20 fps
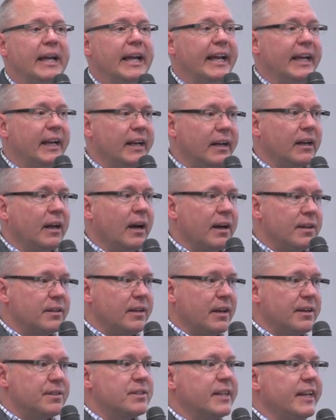And it
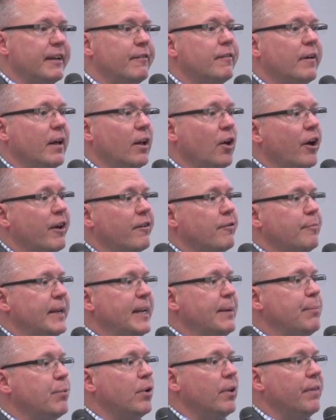does give a lot of
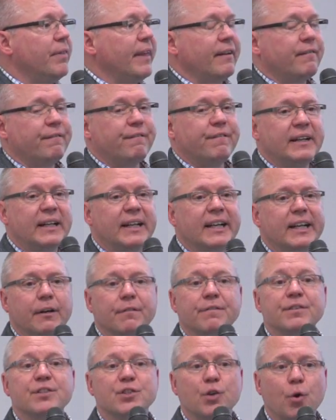people that feeling
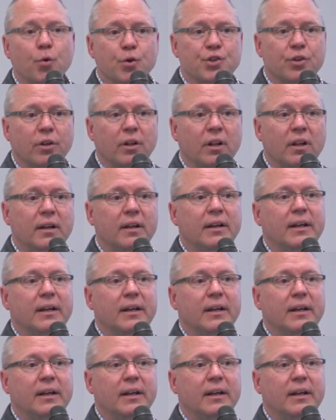of social